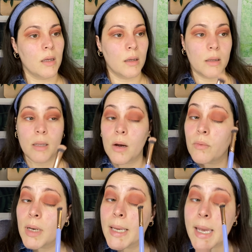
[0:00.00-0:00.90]
Now
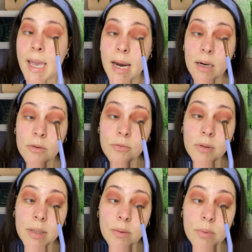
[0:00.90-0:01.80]
really
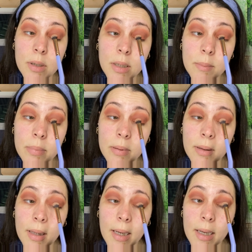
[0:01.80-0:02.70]
carefully we're gonna
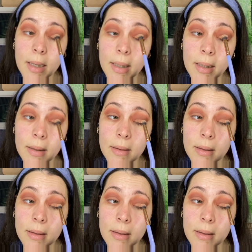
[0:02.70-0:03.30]
place